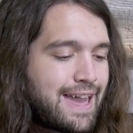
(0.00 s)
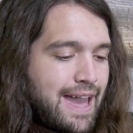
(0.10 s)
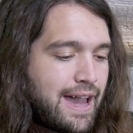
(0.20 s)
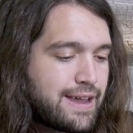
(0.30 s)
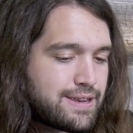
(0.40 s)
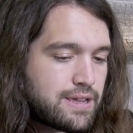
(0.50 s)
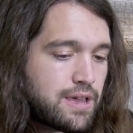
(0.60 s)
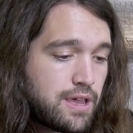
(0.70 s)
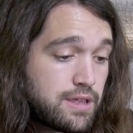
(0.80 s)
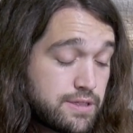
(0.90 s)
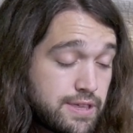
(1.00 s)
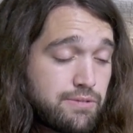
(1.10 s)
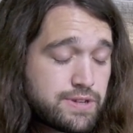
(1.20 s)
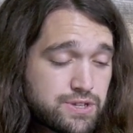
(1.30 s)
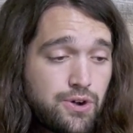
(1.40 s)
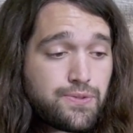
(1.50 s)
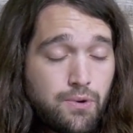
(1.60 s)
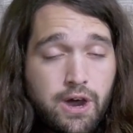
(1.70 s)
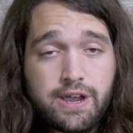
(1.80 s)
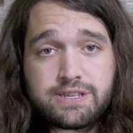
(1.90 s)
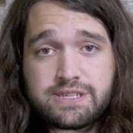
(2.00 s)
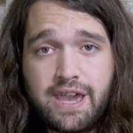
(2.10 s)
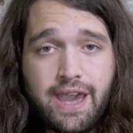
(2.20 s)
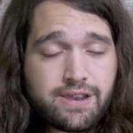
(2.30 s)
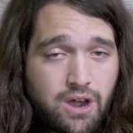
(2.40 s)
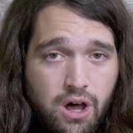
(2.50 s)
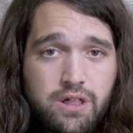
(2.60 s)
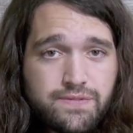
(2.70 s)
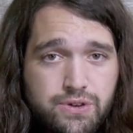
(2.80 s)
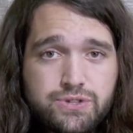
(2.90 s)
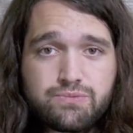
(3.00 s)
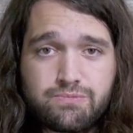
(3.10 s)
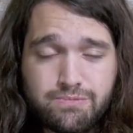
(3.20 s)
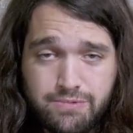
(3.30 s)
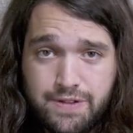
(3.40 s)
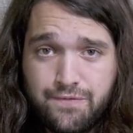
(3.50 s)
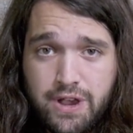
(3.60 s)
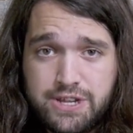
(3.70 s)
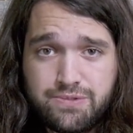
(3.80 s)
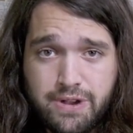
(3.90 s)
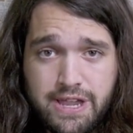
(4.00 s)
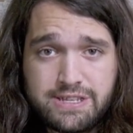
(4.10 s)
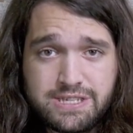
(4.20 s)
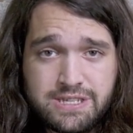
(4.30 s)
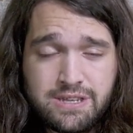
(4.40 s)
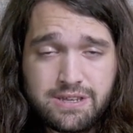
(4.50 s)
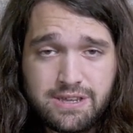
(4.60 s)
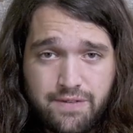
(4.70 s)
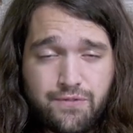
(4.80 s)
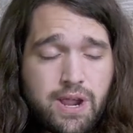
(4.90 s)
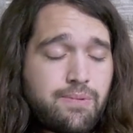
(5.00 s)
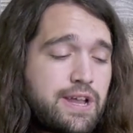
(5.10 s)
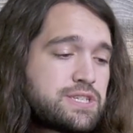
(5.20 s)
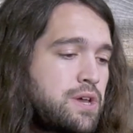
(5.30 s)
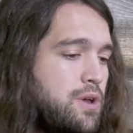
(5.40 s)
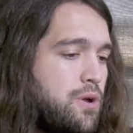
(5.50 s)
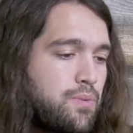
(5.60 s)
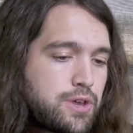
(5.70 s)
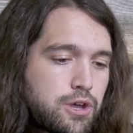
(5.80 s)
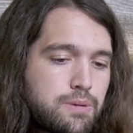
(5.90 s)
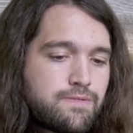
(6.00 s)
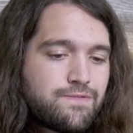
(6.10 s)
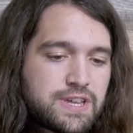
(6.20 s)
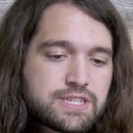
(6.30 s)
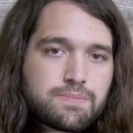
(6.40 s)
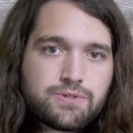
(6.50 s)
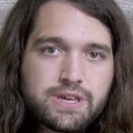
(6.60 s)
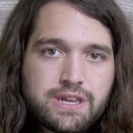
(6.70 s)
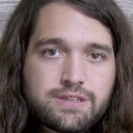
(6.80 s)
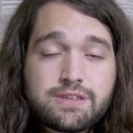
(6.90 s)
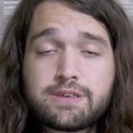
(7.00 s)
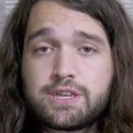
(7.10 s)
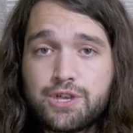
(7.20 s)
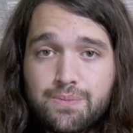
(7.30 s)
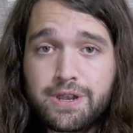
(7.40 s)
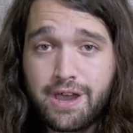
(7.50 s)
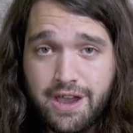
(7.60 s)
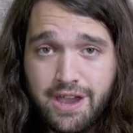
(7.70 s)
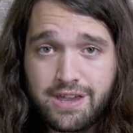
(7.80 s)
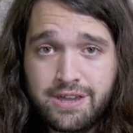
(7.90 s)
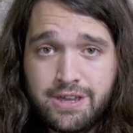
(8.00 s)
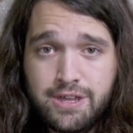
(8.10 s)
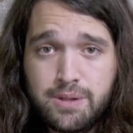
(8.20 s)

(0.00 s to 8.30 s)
And the result was, at all of those refresh rates and frame rates, we couldn't visibly, to the human eye,